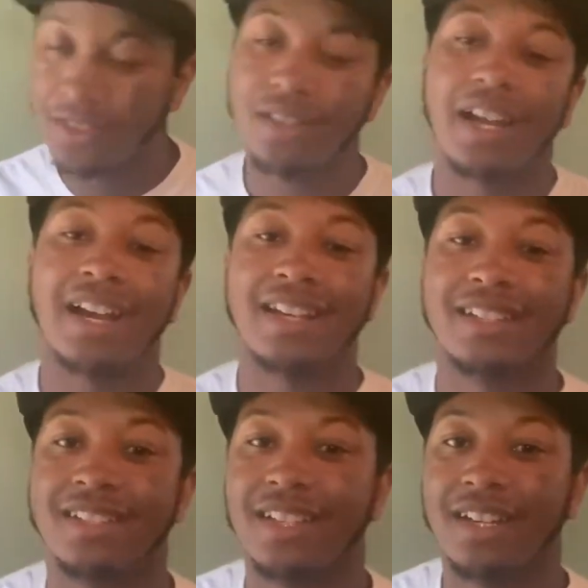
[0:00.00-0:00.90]
you
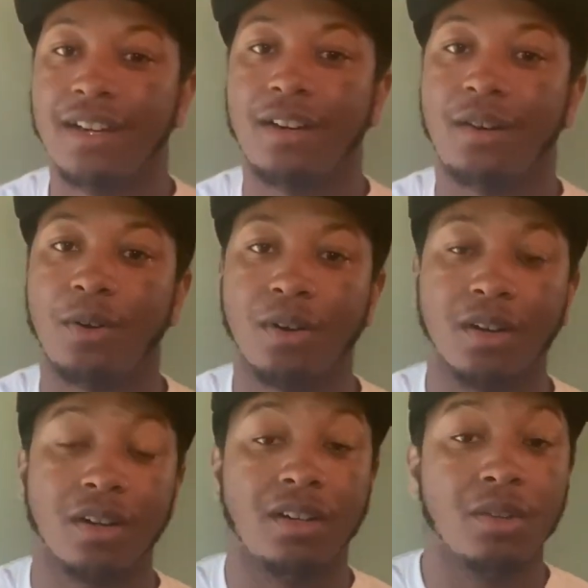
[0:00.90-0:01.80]
guys
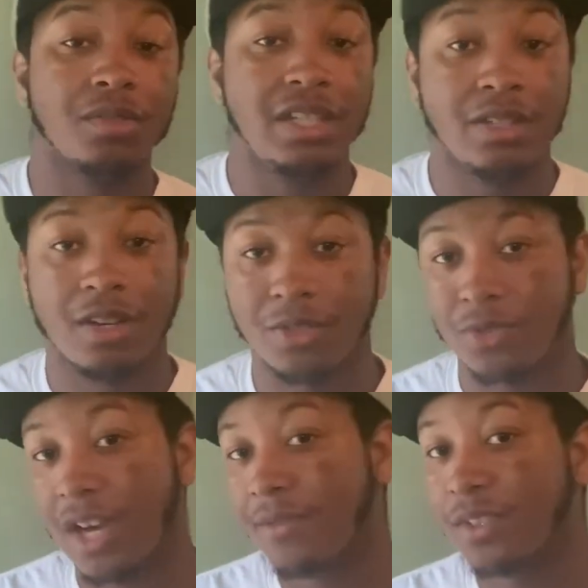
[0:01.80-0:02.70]
are OTR
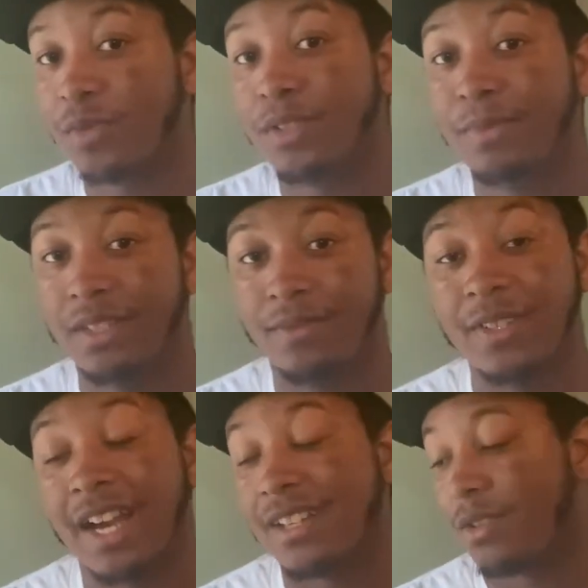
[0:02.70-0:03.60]
drivers, which means if you
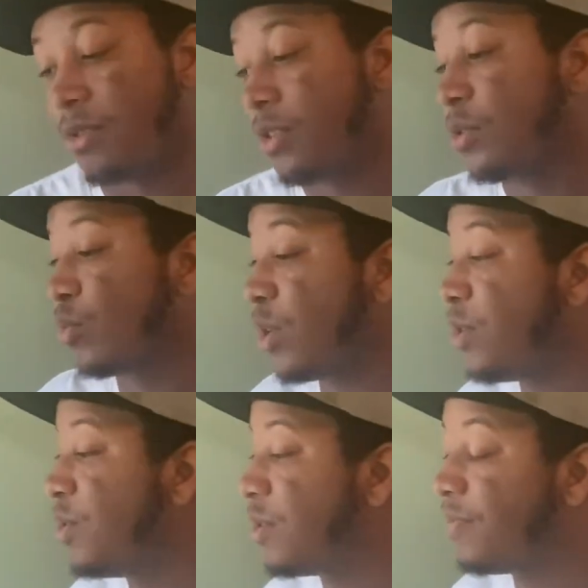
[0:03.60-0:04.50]
guys are on the
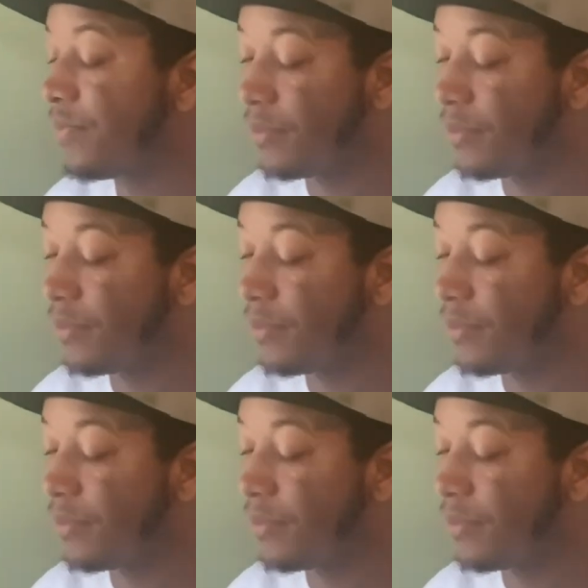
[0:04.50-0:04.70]
road,